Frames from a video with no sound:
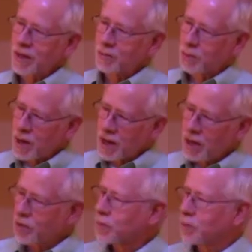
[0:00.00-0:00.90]
and
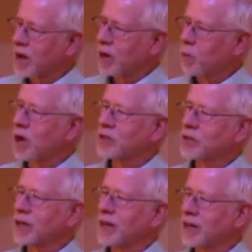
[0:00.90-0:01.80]
breaking the bread
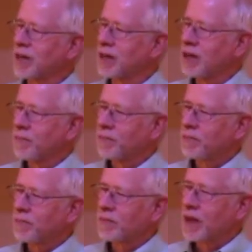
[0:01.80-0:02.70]
once again
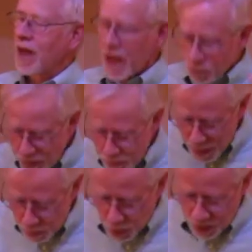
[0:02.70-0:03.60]
and
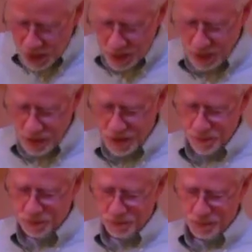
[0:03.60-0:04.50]
remembering
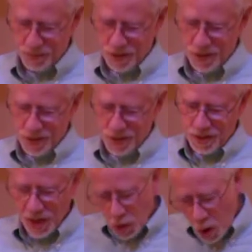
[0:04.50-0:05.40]

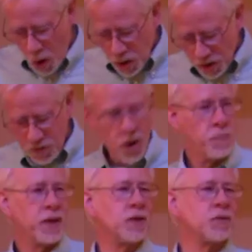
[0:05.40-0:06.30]
that all of our
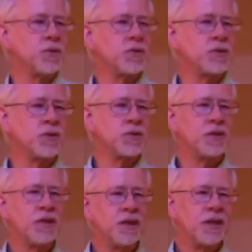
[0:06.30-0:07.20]
meals
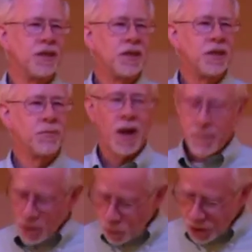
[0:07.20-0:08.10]

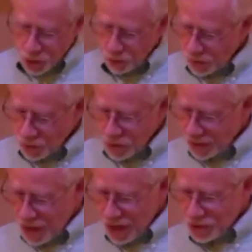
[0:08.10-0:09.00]
might be rituals
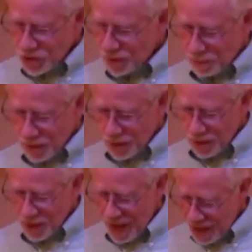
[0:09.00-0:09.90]
and not
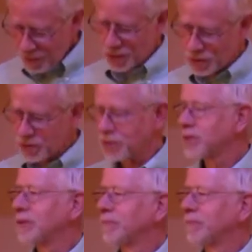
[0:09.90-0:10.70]
simply habits.